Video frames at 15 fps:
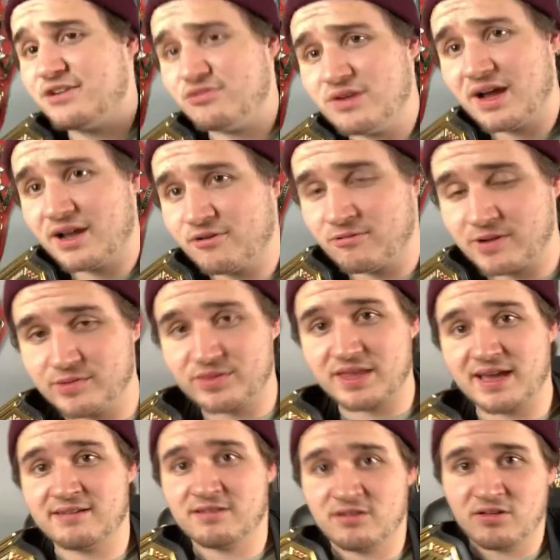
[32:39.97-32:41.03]
do not agree with
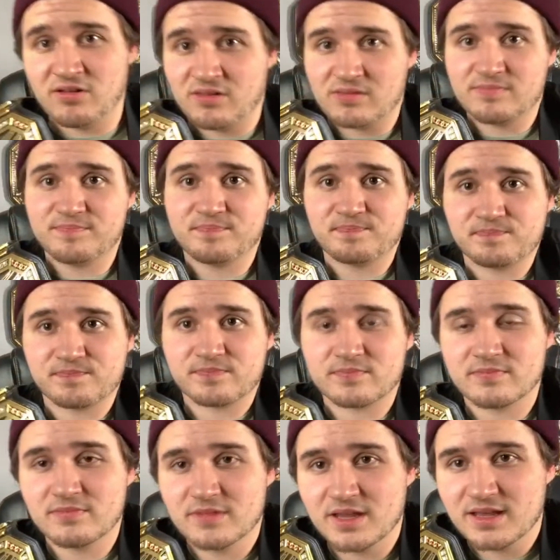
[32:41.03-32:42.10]
that at all.
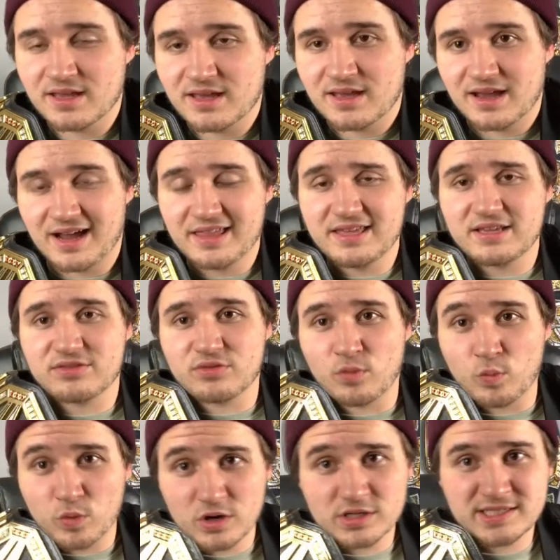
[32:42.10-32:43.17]
I think the
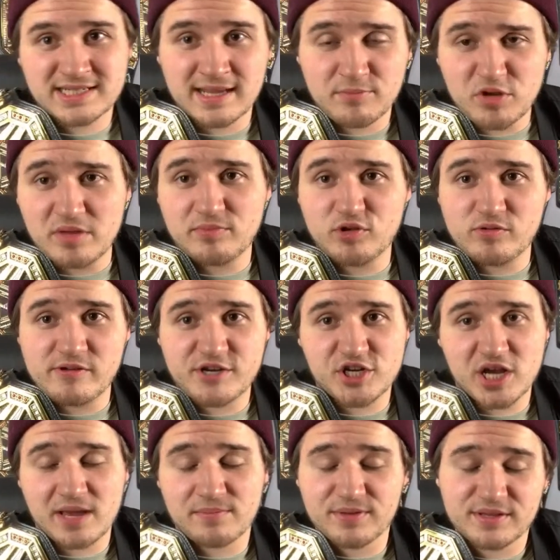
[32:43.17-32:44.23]
worst WWE
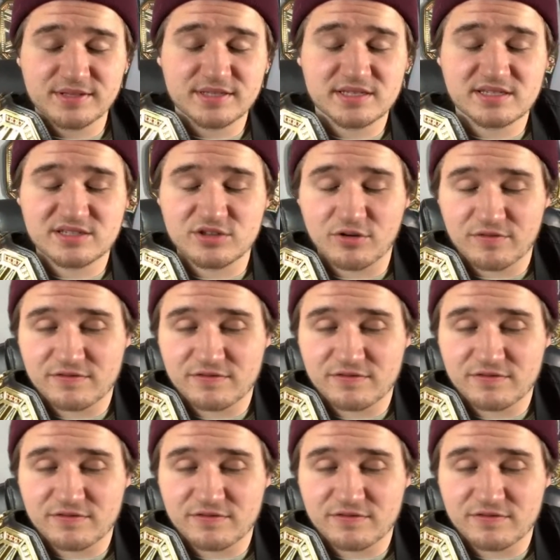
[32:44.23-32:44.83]
champions so